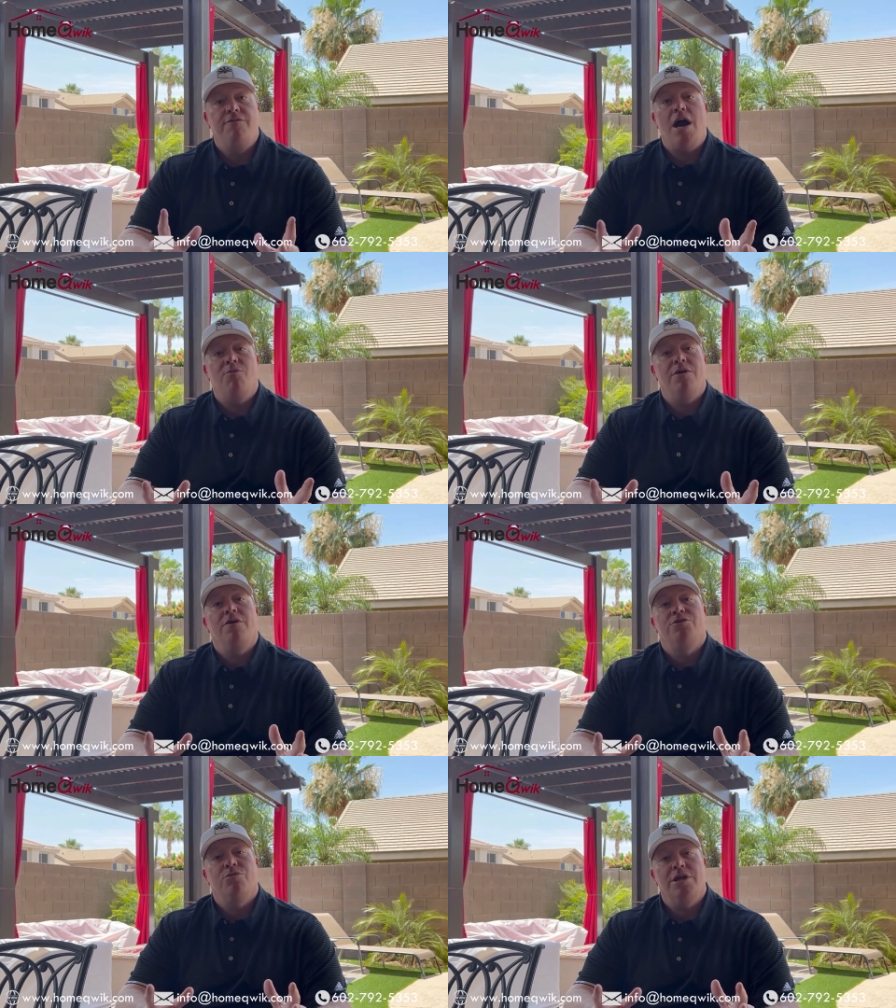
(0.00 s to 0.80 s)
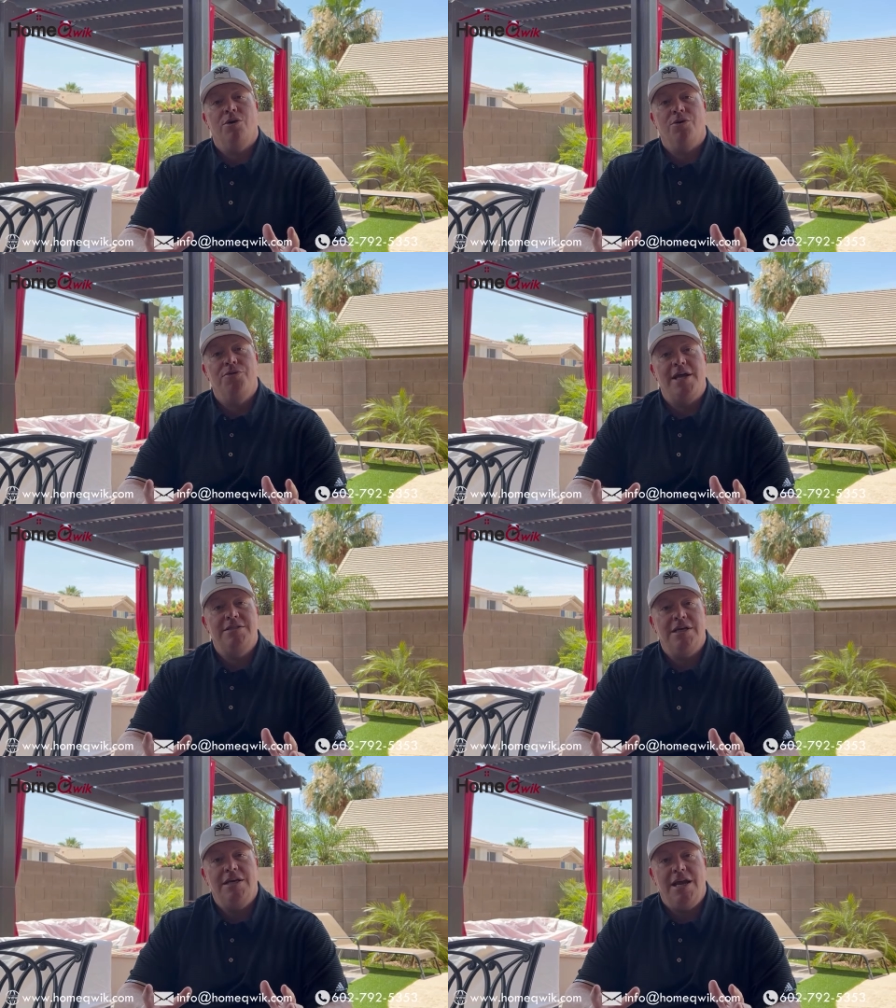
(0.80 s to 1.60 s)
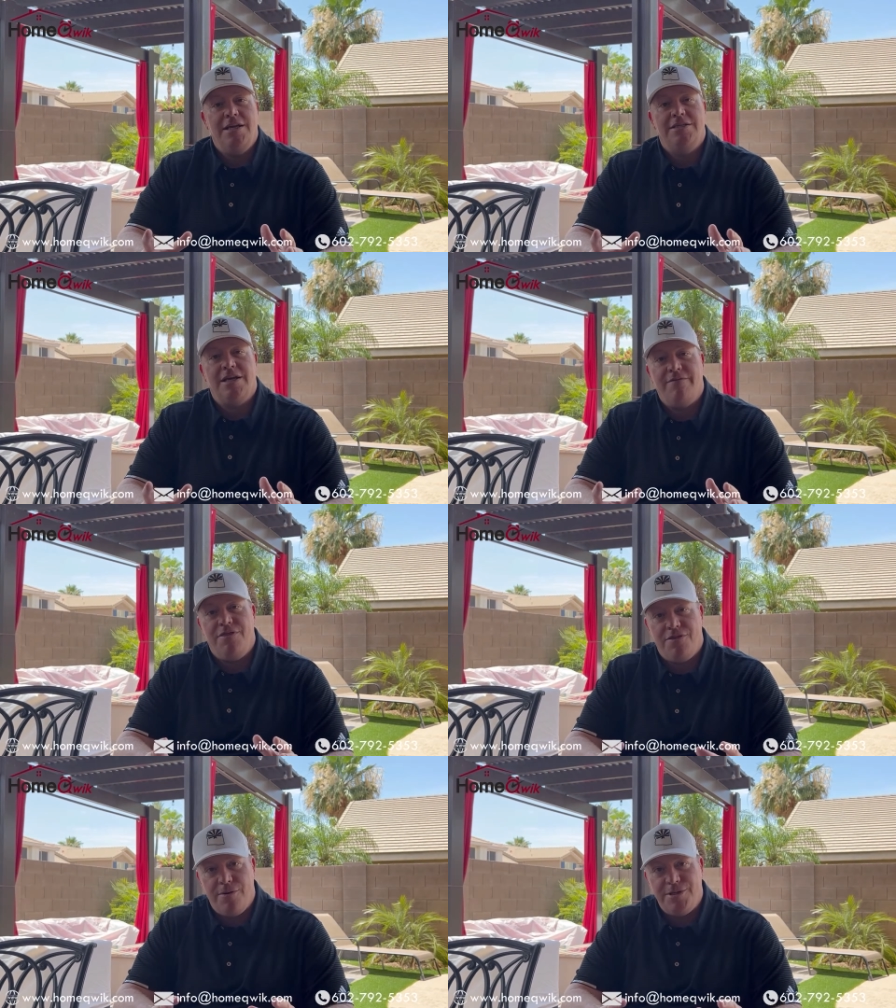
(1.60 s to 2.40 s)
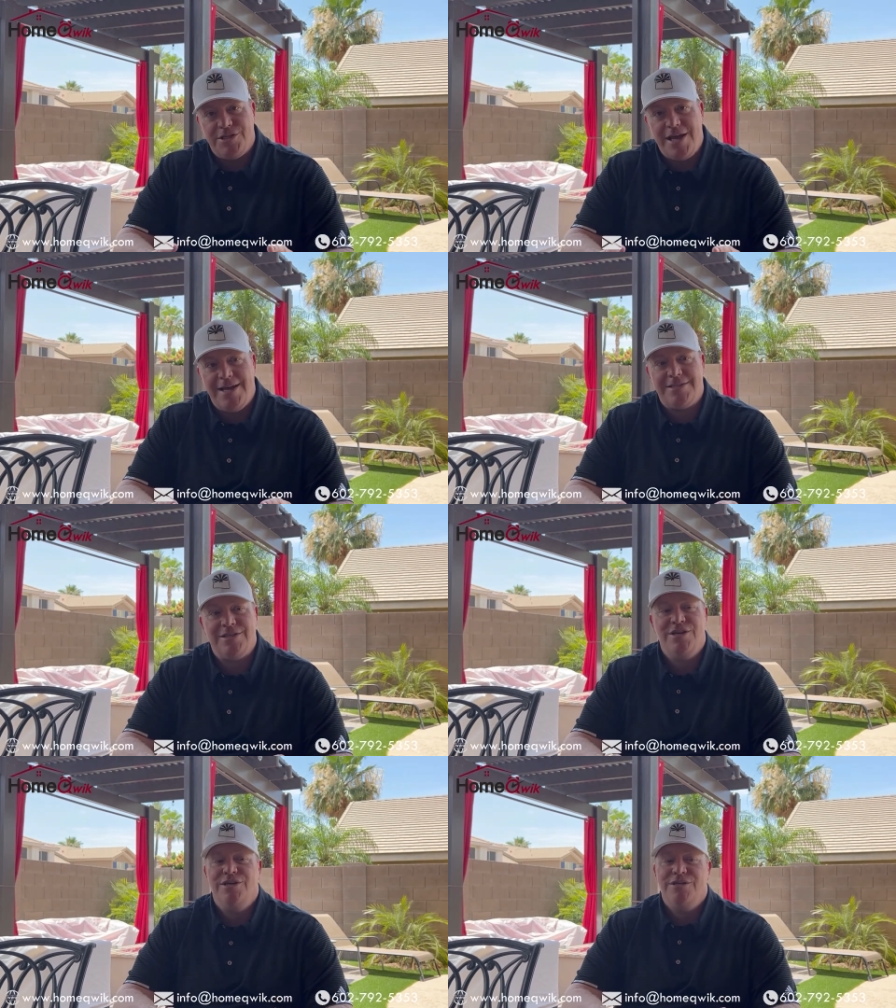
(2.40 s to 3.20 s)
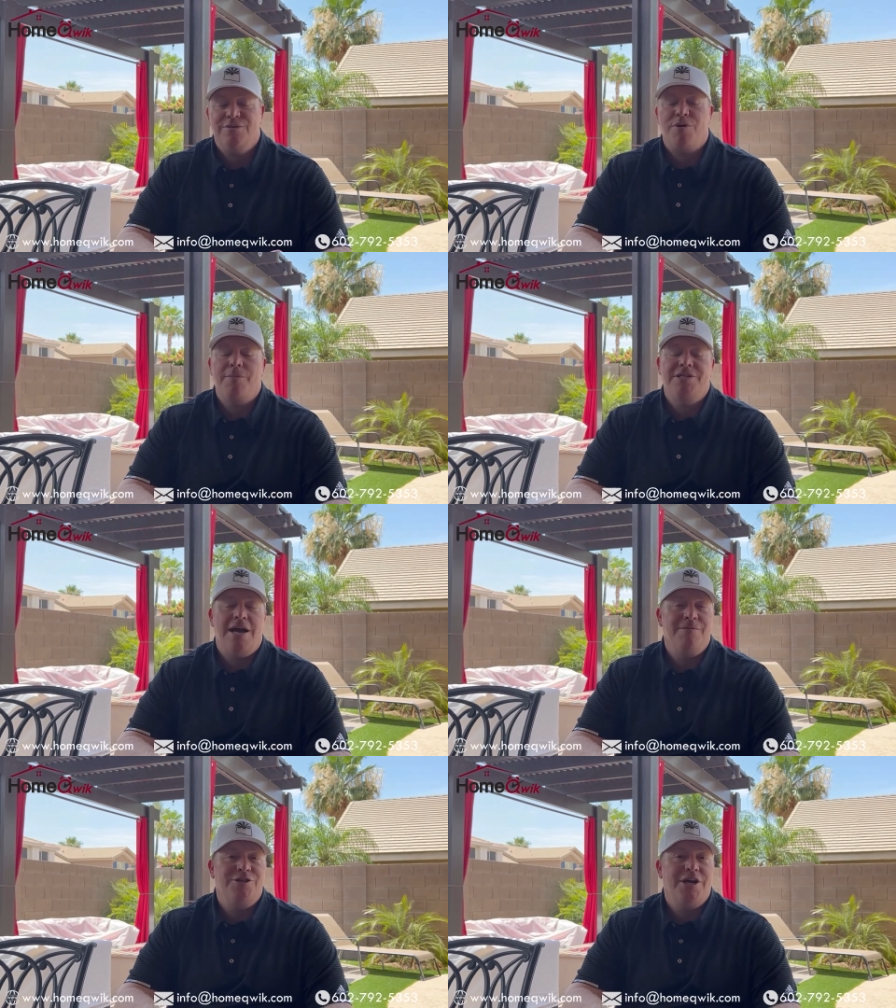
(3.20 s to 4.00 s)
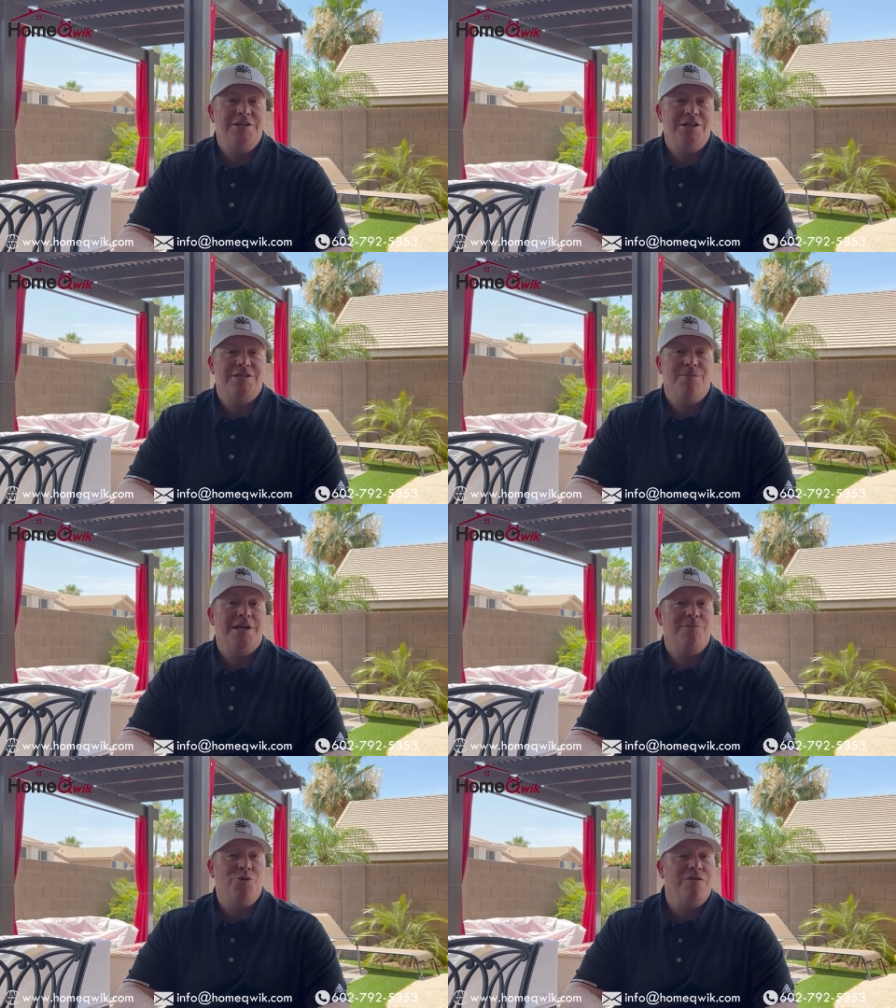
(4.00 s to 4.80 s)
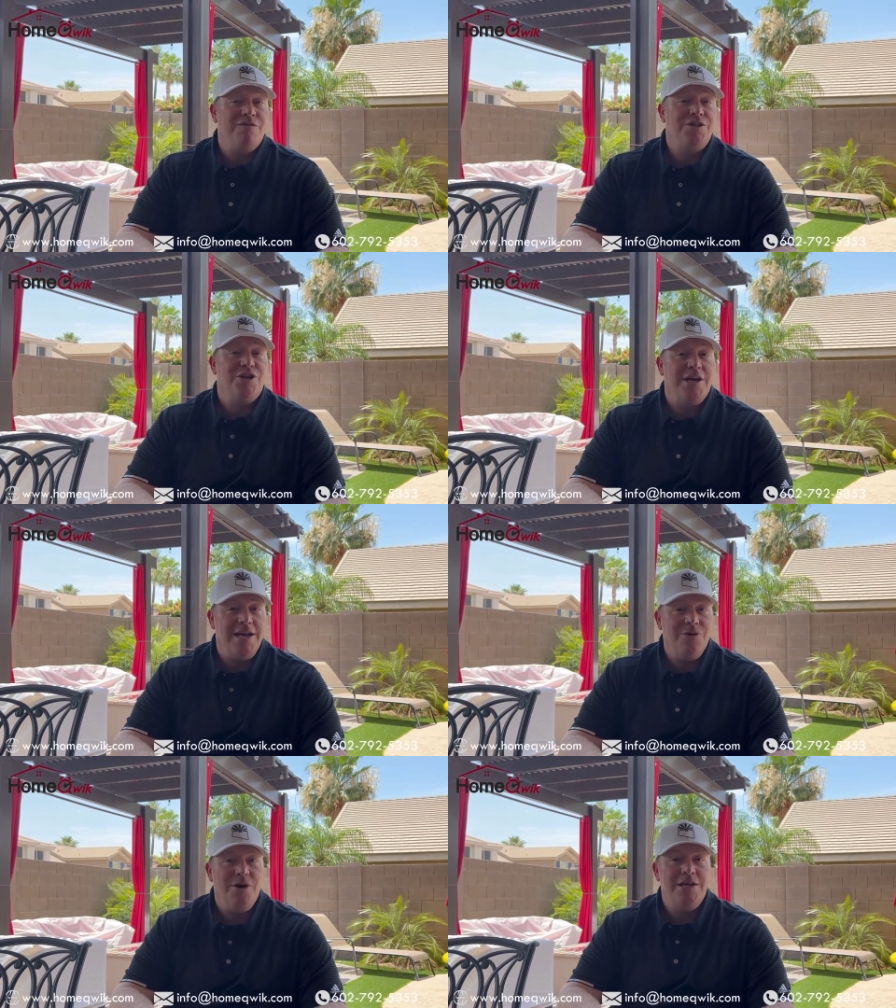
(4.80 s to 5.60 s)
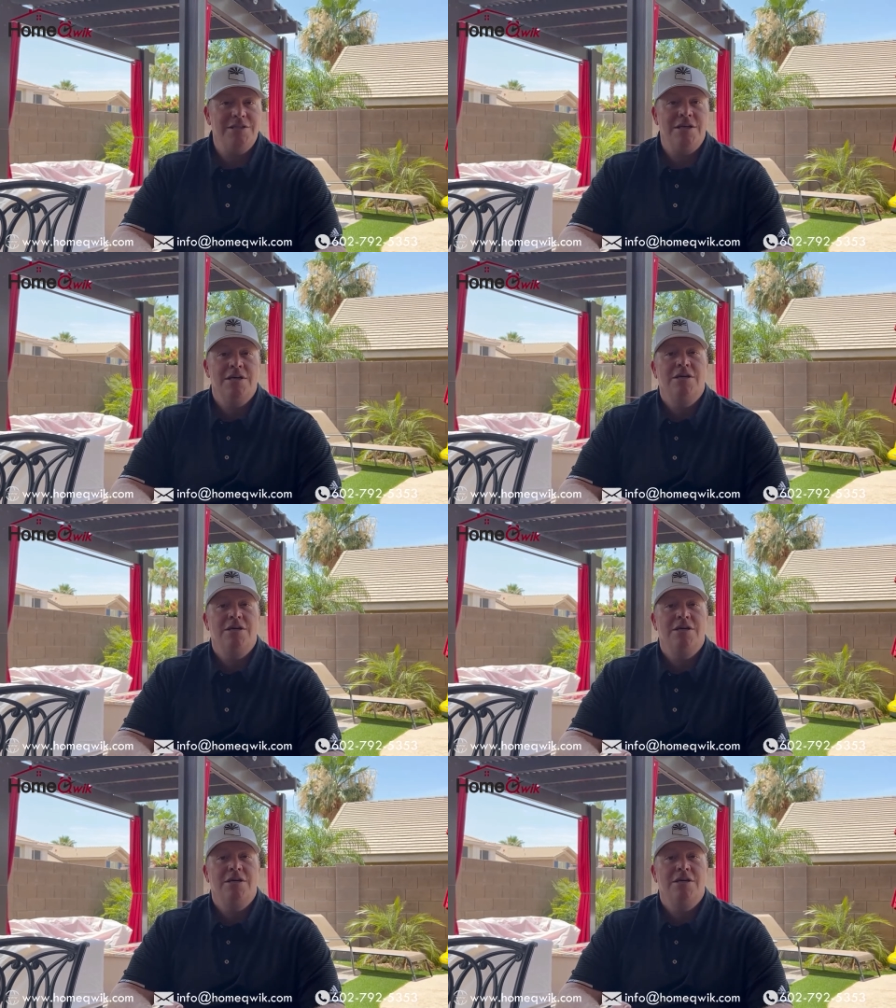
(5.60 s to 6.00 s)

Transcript: got one of those really old 1987 thermostats, it's probably time to change it to make it more efficient anyways,